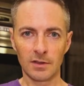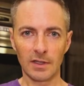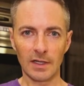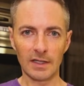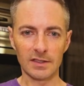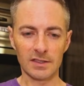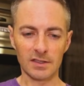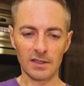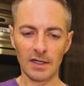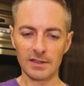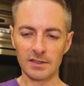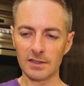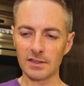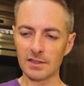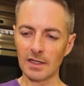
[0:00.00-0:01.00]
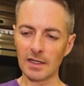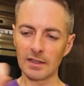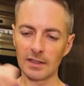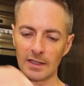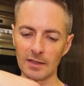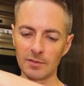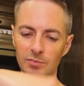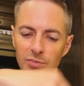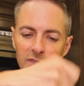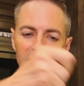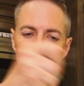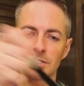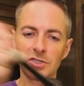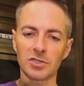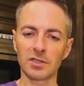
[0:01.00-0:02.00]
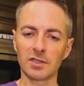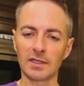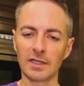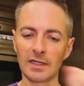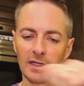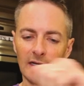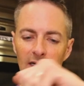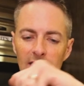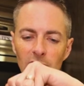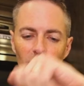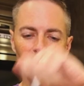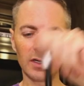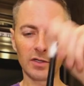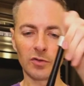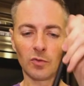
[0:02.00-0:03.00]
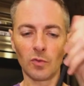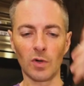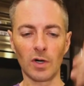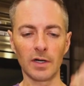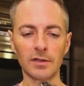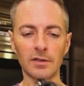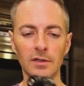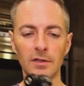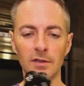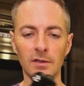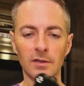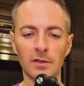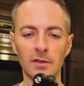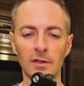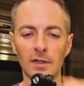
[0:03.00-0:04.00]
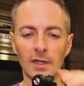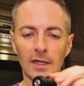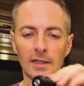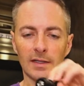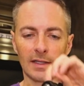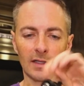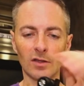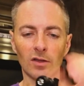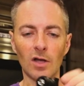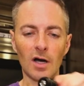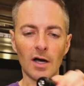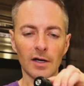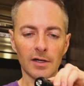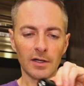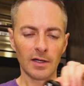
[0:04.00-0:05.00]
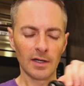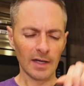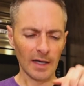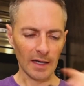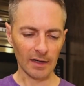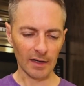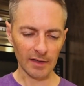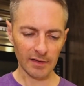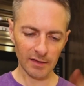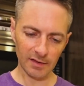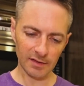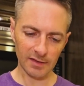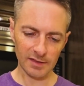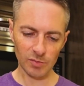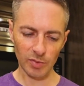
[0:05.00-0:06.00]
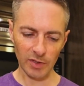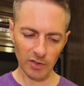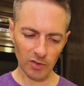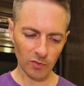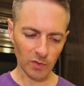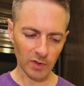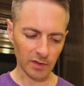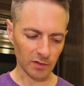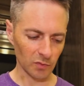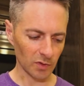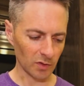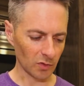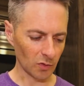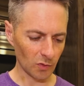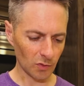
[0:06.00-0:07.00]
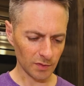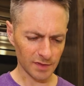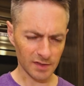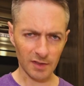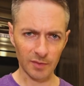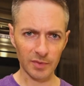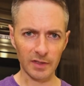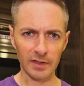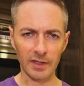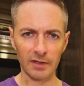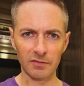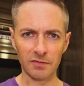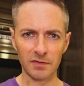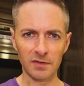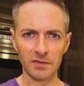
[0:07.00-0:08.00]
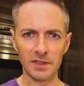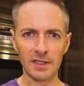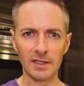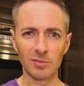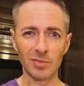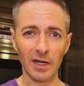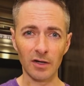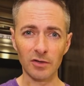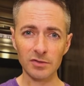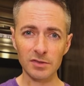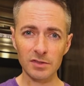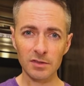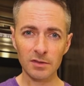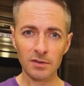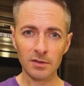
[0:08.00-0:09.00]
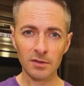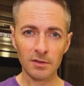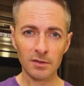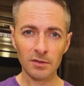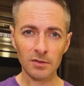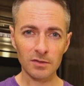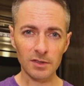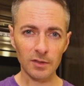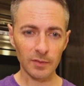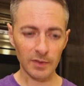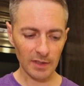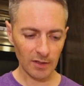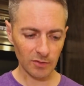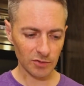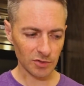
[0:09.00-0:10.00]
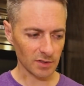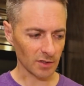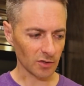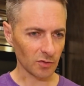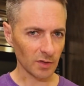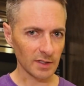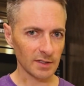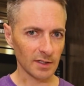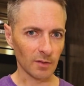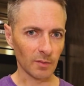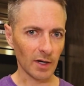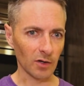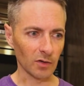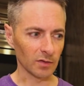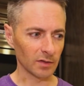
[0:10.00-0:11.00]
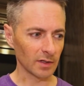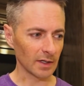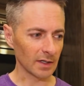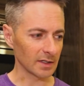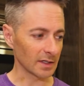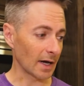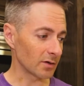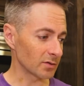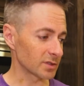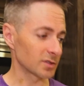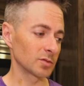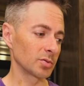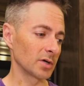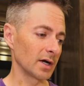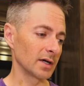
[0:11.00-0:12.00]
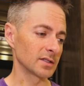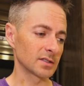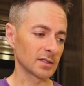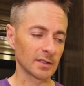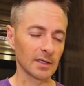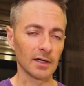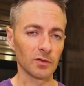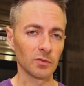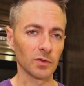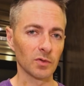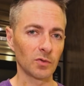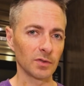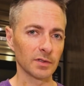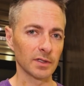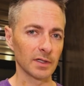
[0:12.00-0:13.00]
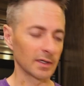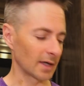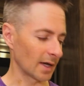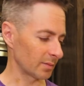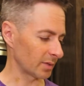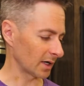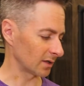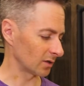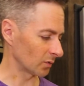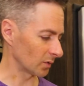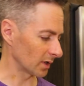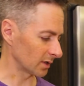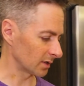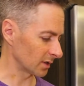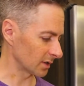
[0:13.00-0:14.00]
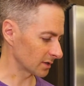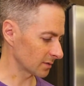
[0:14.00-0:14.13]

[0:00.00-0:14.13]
and sizes, and they position in any way you want and then lock. And I think this bigger one will hold something like 15 pounds or something like that, which is a crazy amount, because I was surprised that it would hold an iPad the way it does.